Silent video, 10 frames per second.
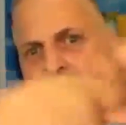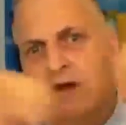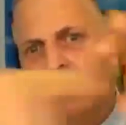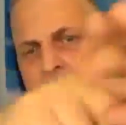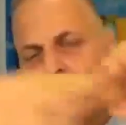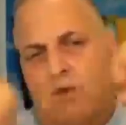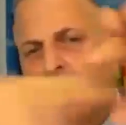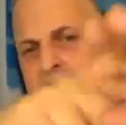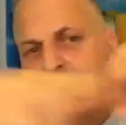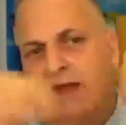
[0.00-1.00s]
Will I
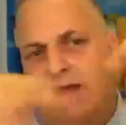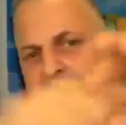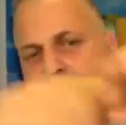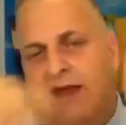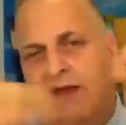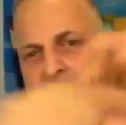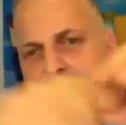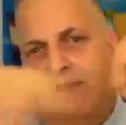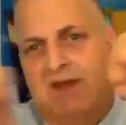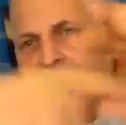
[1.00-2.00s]
want to eat it again?
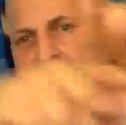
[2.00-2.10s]
Is